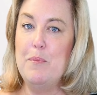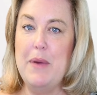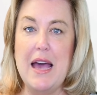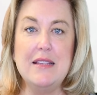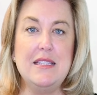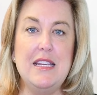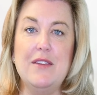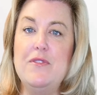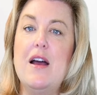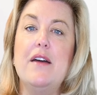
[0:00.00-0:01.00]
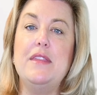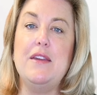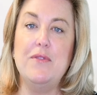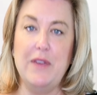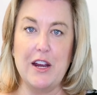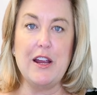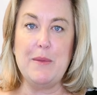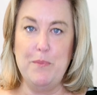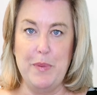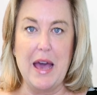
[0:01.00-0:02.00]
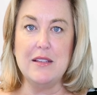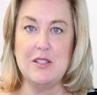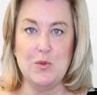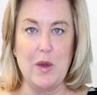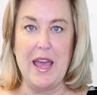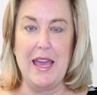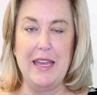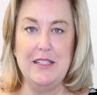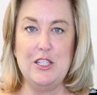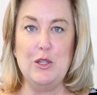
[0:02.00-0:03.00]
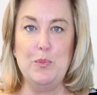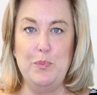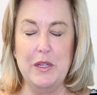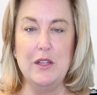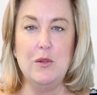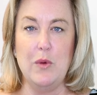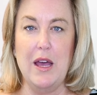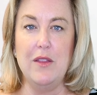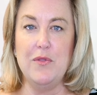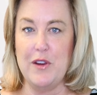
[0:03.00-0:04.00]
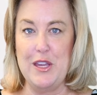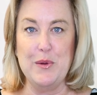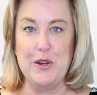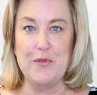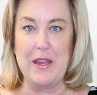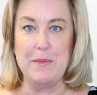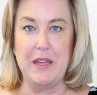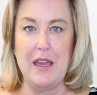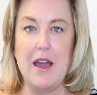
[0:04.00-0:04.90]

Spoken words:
best, if not the very best way to build wealth for you and your family.